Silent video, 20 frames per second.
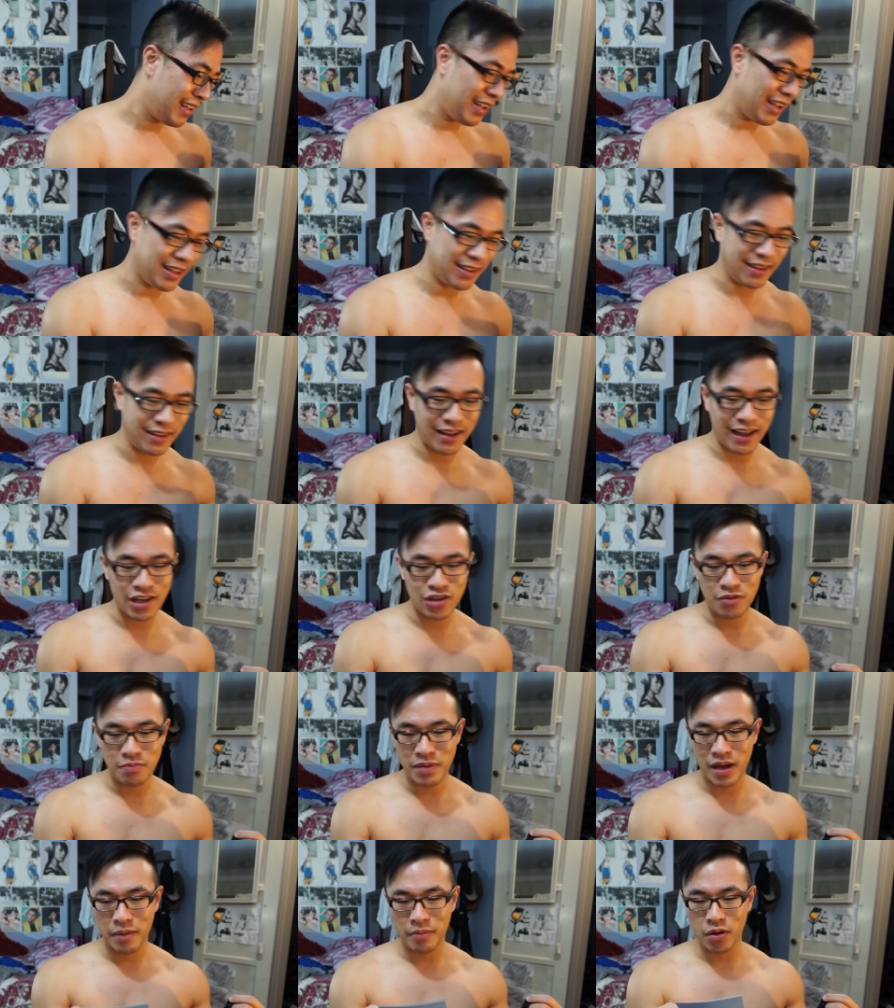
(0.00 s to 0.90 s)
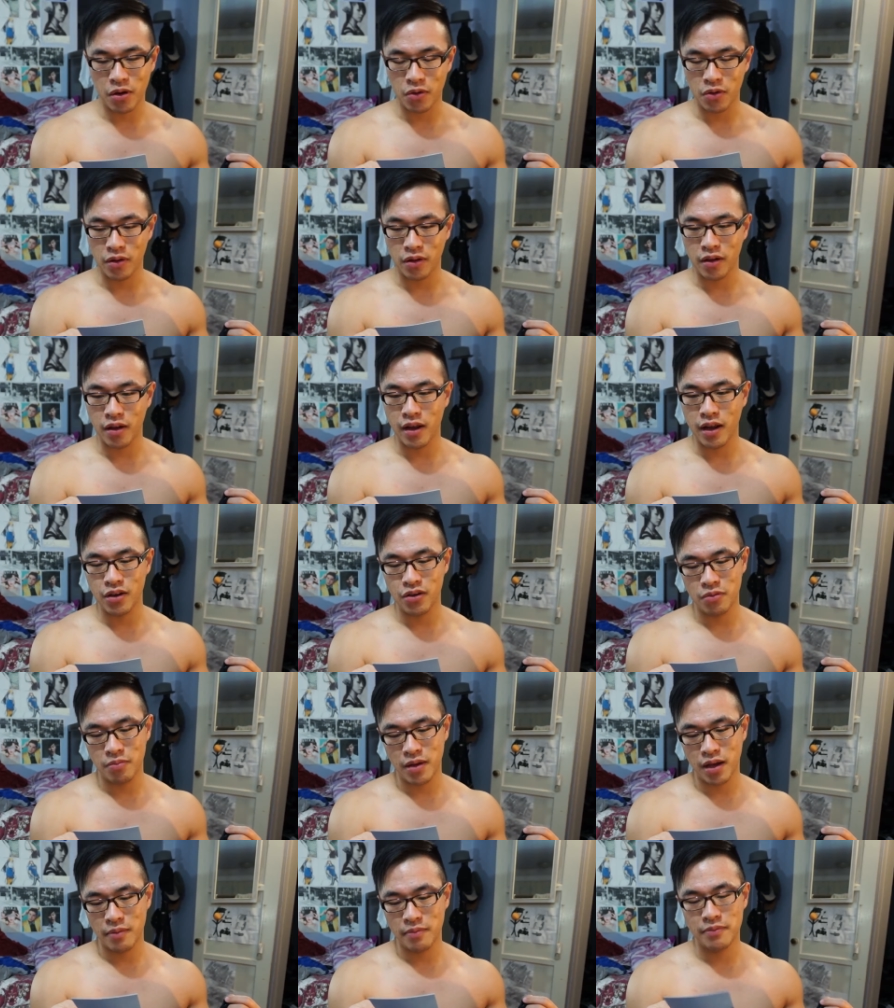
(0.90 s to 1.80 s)
Is this Andrew Pat? No, it's not
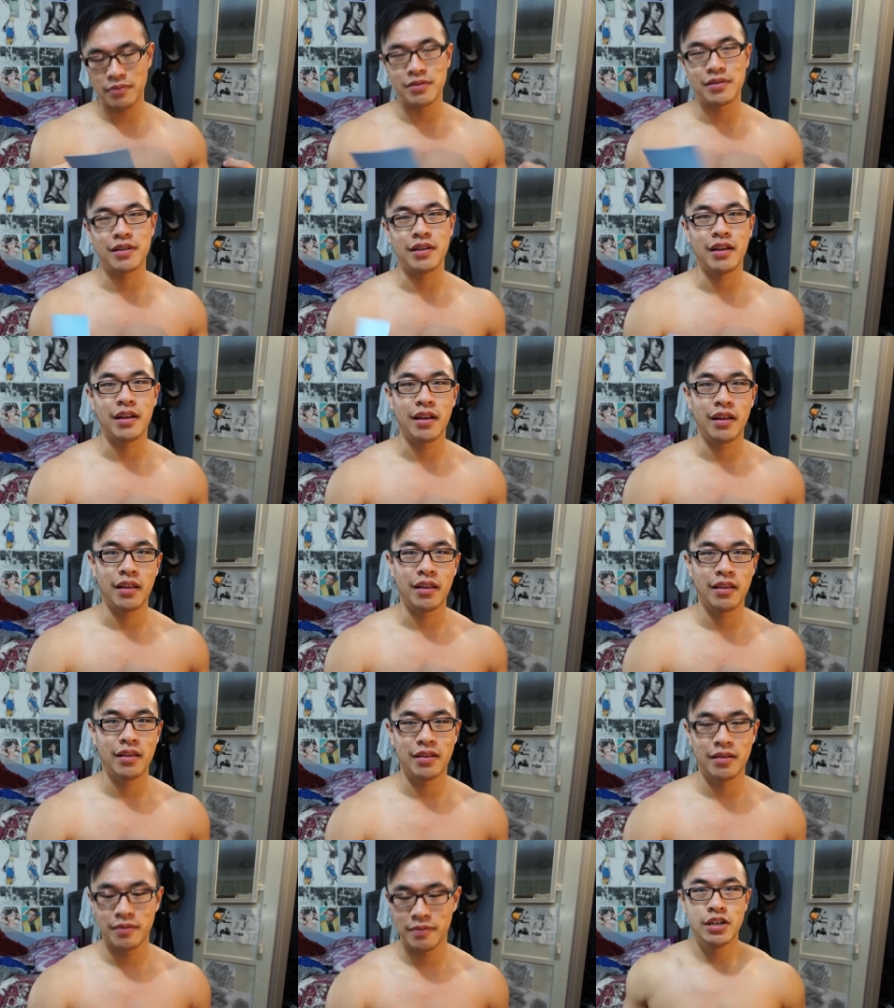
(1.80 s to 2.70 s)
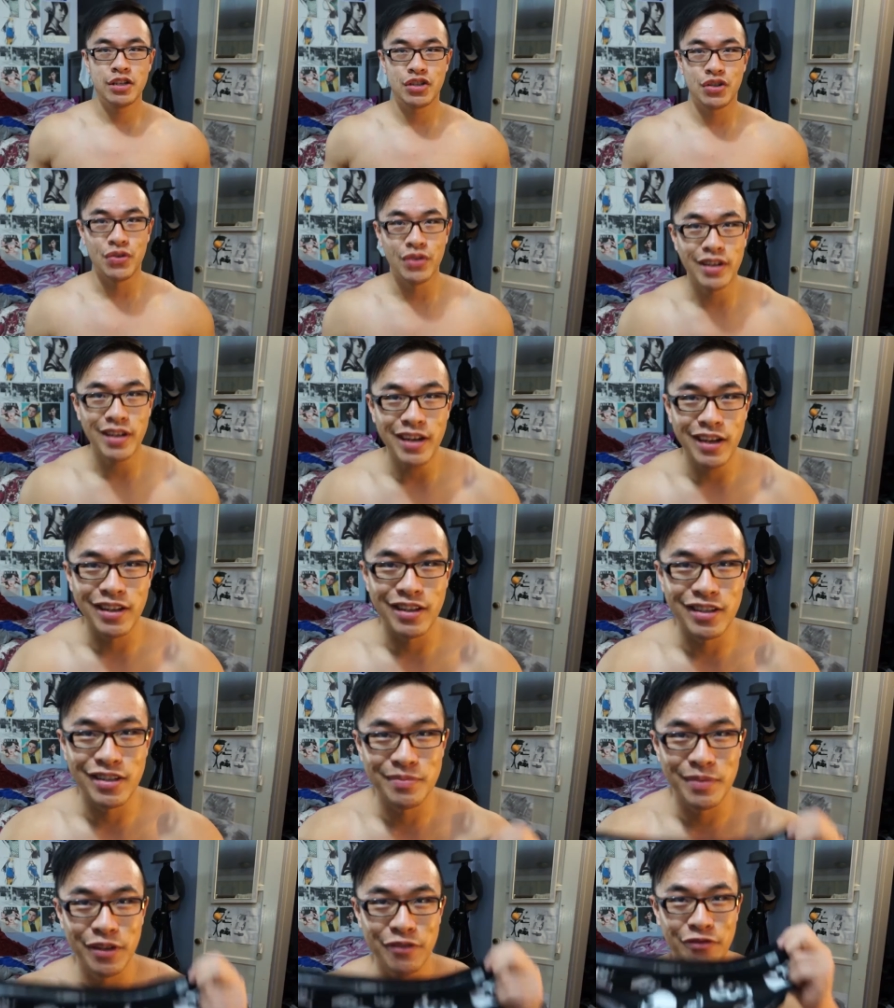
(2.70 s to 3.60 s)
Andrew Pat. Uh, so yeah, this
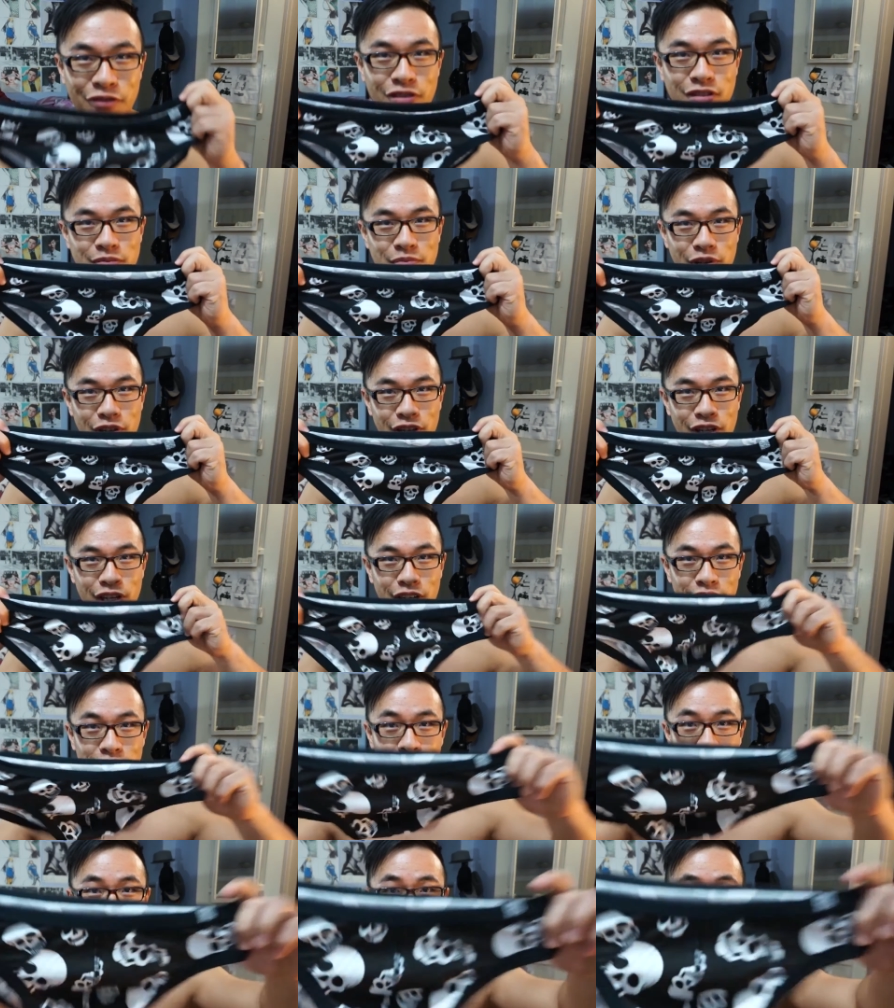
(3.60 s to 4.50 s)
is my first billy.